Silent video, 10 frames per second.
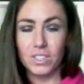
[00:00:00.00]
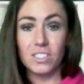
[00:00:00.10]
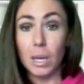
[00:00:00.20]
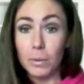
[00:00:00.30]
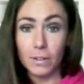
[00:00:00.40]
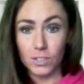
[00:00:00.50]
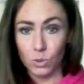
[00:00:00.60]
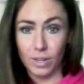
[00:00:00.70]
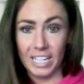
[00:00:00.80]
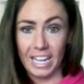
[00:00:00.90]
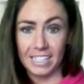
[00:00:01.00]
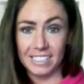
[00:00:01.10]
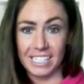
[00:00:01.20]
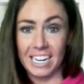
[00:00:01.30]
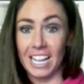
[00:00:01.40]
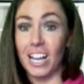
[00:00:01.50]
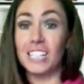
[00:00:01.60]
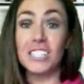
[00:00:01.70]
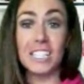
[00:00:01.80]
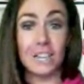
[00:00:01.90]
Summer of 2018, I
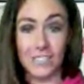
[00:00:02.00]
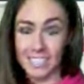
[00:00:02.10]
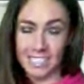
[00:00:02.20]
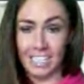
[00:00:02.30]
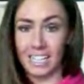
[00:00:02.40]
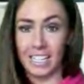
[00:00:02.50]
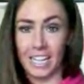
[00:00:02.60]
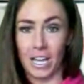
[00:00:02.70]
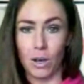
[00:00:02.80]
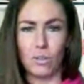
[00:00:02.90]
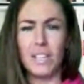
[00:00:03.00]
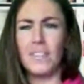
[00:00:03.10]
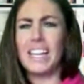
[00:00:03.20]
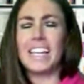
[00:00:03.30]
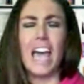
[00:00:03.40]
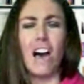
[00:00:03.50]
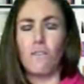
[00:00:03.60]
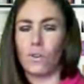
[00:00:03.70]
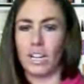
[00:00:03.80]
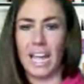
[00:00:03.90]
got to live in San Diego. Living in
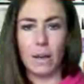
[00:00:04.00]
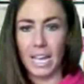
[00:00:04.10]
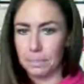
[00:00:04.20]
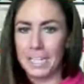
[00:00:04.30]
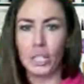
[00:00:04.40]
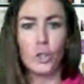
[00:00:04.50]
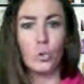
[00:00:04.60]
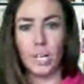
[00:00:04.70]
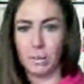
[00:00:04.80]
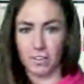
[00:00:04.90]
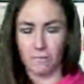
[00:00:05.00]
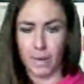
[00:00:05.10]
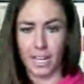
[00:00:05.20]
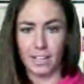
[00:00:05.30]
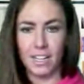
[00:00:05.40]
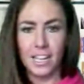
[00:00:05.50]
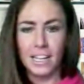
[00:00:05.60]
California had been a dream of mine.